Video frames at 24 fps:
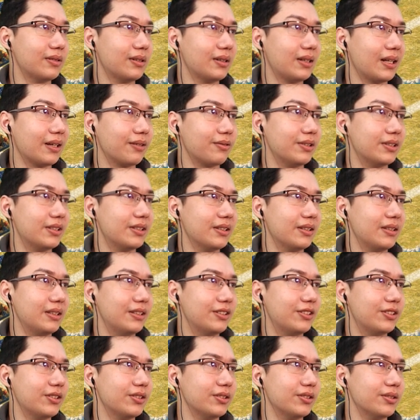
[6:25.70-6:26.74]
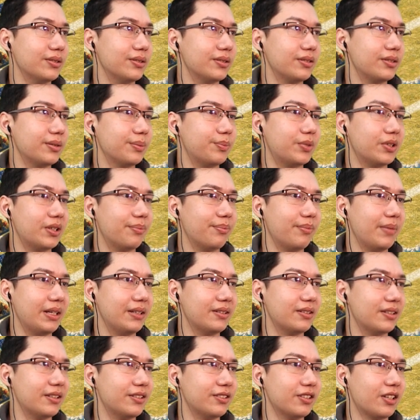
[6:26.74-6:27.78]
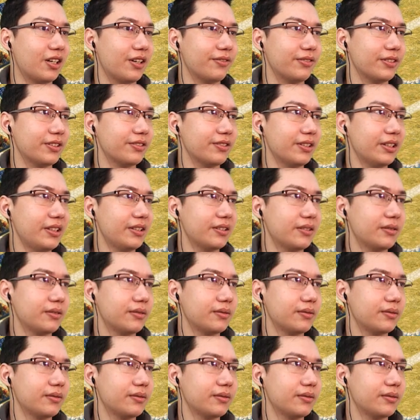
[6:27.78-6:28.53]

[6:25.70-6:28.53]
like we still need to to put a maintenance office right